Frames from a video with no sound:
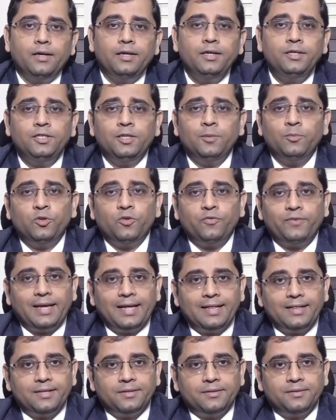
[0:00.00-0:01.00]
In terms of
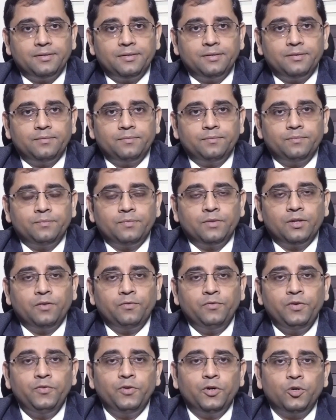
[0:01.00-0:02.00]
cancer,
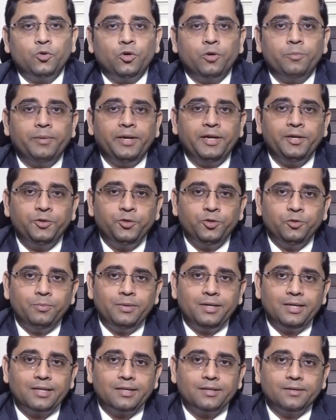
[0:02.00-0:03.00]
we work on brain
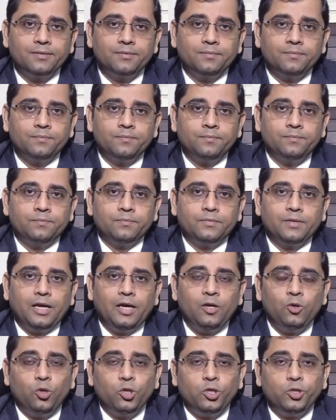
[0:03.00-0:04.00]
tumors
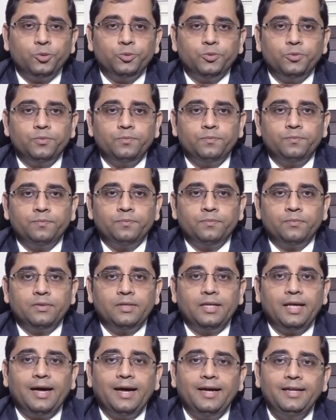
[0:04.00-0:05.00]
and also
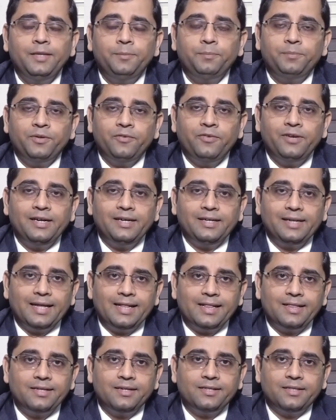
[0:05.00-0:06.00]
the highly prevalent
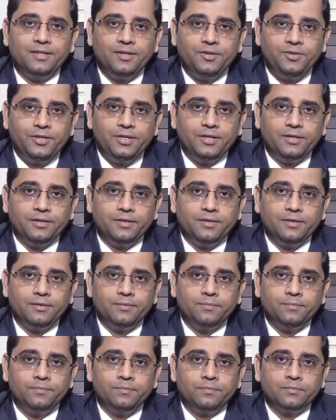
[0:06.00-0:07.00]
cancers in India,
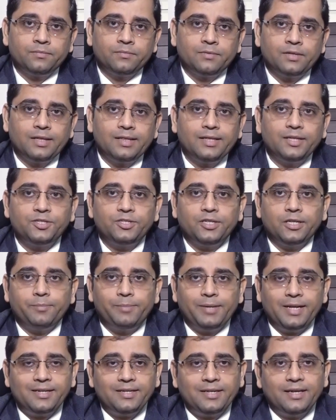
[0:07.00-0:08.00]
such as
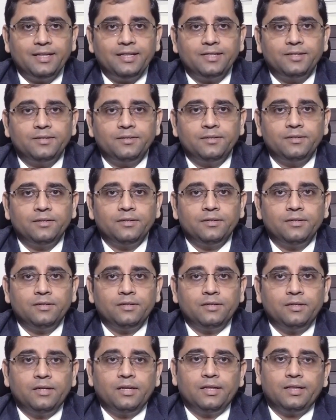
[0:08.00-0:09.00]
breast cancer,
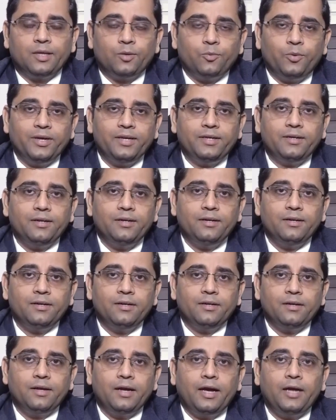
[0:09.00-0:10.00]
cervical
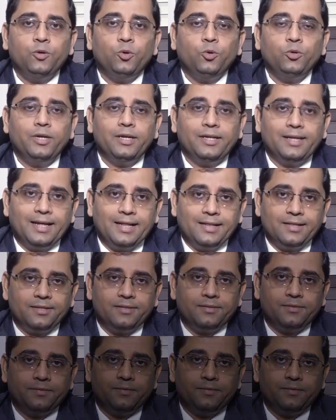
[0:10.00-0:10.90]
and oral cancer.